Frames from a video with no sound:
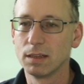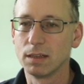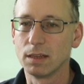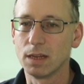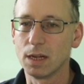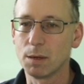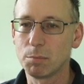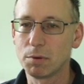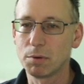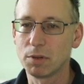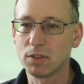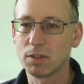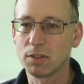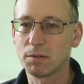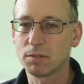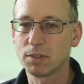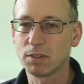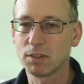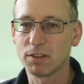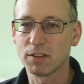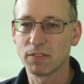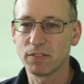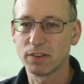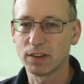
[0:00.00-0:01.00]
Upload
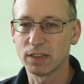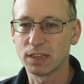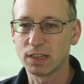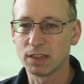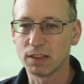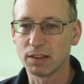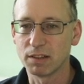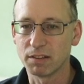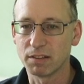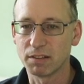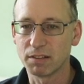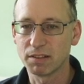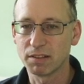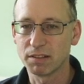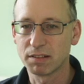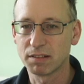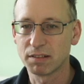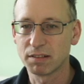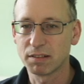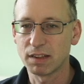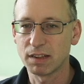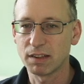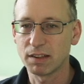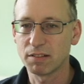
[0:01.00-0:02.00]
images to Flickr.
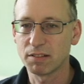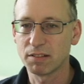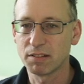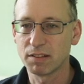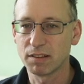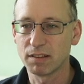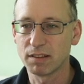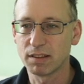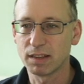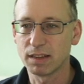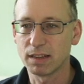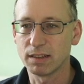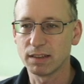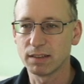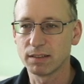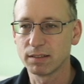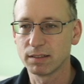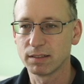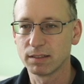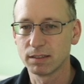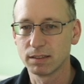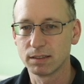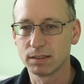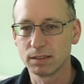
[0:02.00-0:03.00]
Sets the
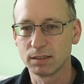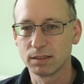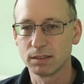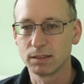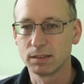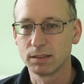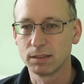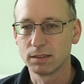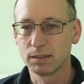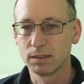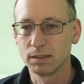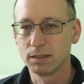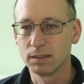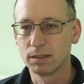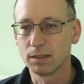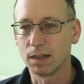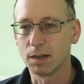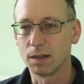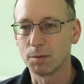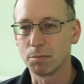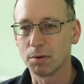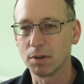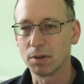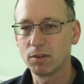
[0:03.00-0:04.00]
date.
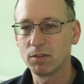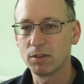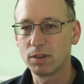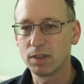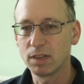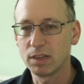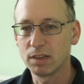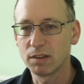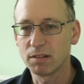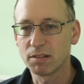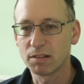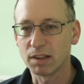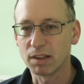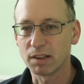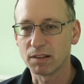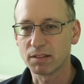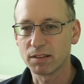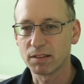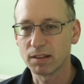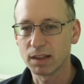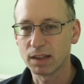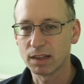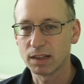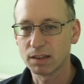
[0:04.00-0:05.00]
Uploaded. Sets
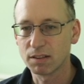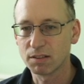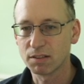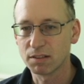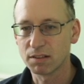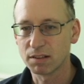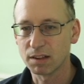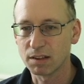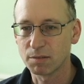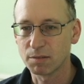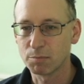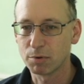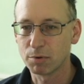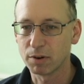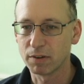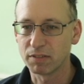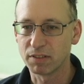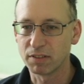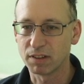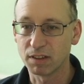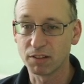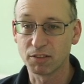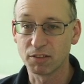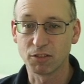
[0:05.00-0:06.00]
tags. Sets
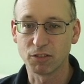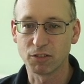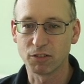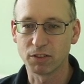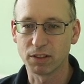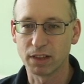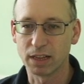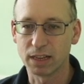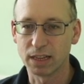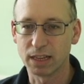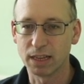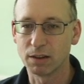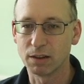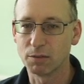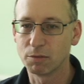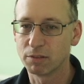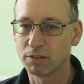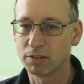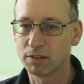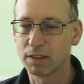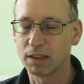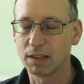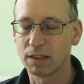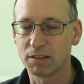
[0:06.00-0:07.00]
privacy. It doesn't do that
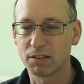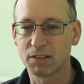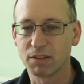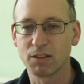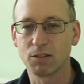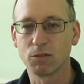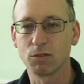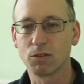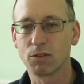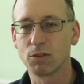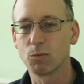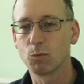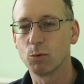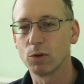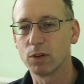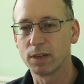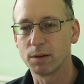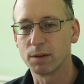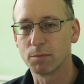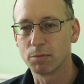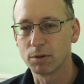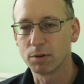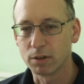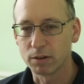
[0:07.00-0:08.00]
yet. That's still work
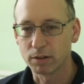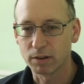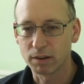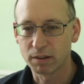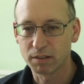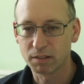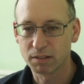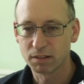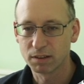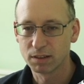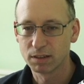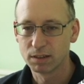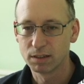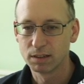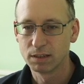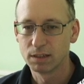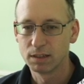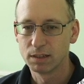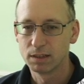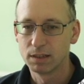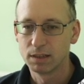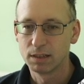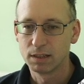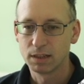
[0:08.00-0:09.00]
in progress.
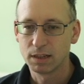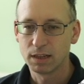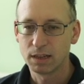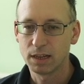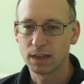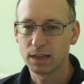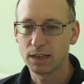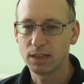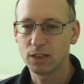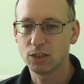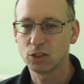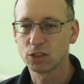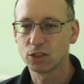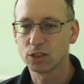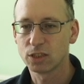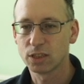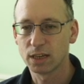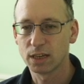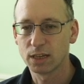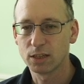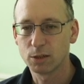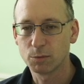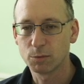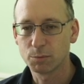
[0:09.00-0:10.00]
H
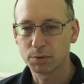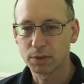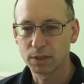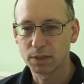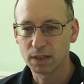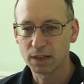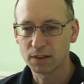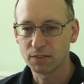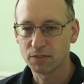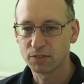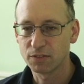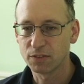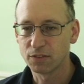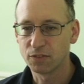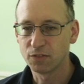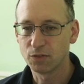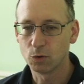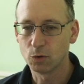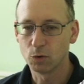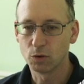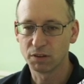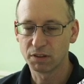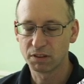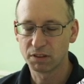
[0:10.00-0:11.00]
help. F for
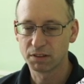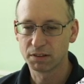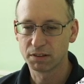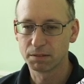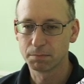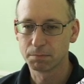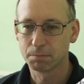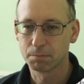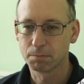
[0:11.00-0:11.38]
force.